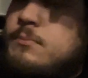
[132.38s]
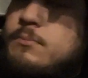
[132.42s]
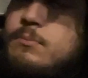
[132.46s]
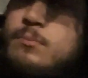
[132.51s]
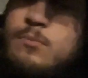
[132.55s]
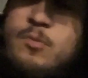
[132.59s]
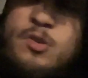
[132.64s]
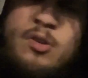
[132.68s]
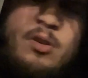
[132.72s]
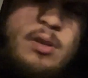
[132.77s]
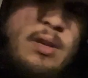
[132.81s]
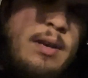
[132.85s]

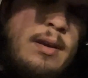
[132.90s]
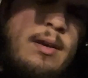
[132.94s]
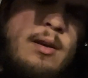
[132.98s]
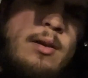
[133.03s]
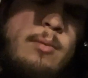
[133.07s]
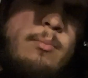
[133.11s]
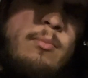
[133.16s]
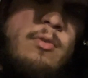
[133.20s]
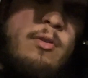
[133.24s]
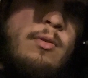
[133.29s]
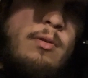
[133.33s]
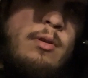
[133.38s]
But yeah,
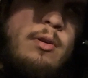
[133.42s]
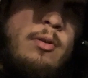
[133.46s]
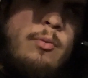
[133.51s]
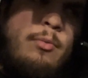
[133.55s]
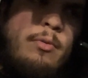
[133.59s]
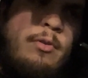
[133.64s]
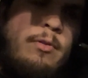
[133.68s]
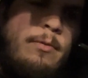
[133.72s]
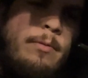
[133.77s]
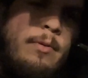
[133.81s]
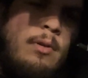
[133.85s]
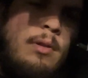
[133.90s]
I
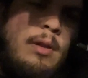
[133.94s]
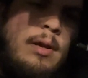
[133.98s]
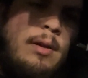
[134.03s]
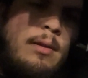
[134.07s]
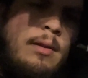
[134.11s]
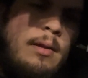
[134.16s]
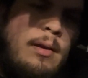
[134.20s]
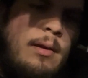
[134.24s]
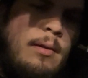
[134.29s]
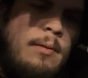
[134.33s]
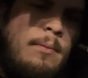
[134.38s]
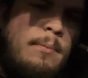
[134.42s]
always feel like
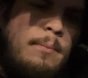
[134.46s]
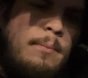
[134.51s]
that.